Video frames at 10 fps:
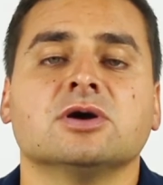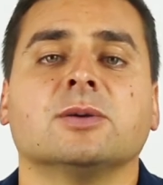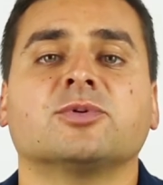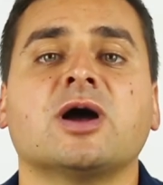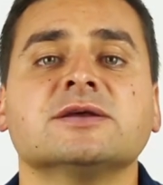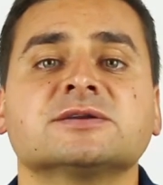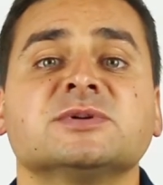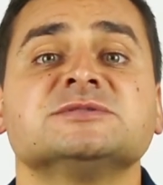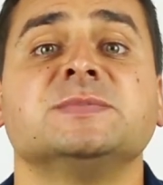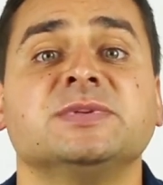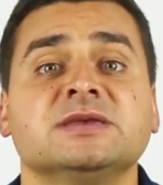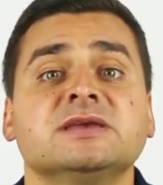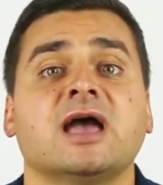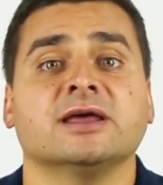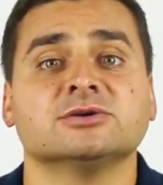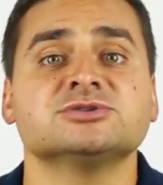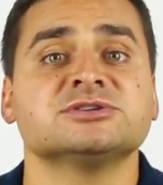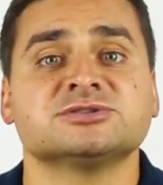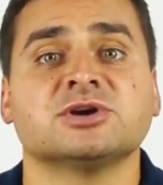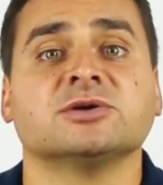a product must be
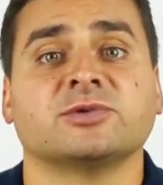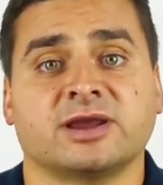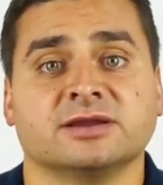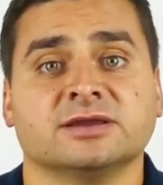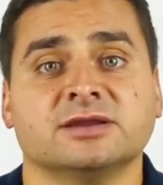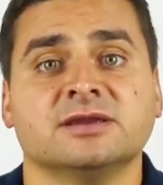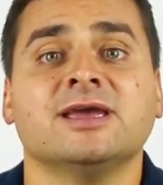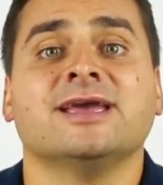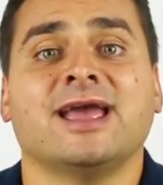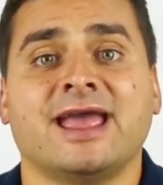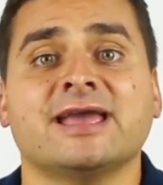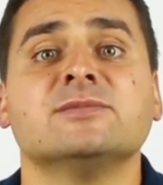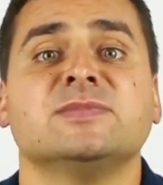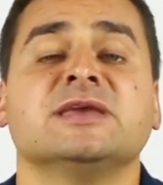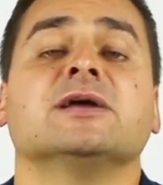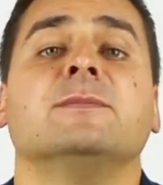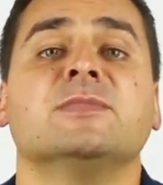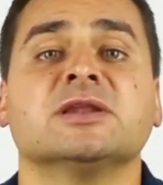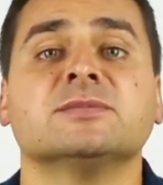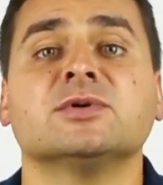Energy Star rated and meet a
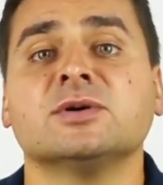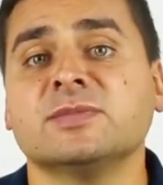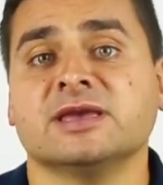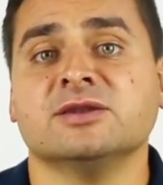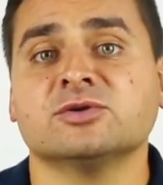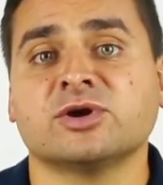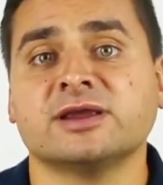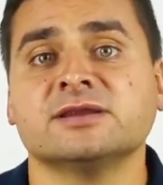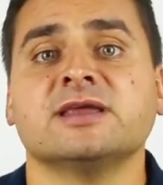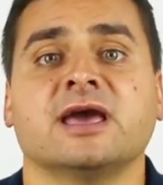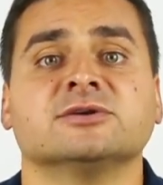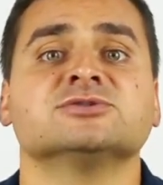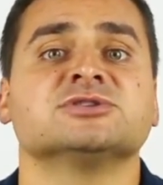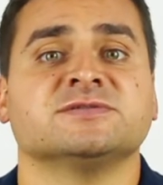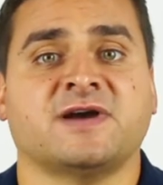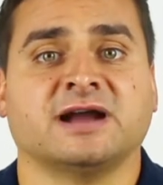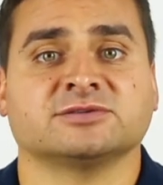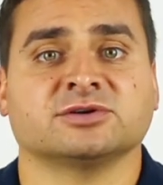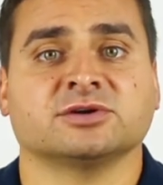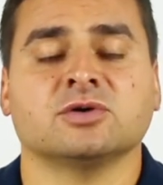minimum integrated energy
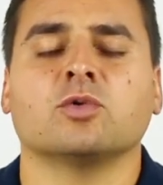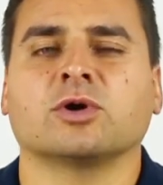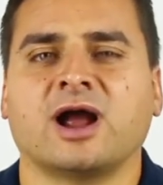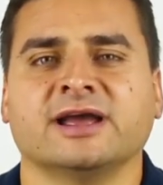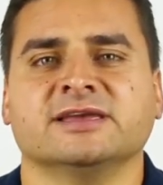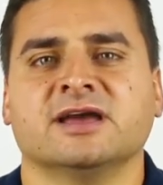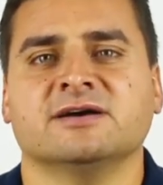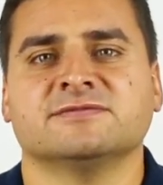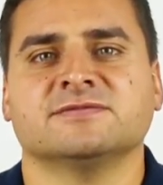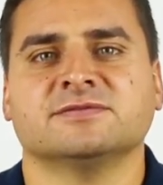factor or IEF.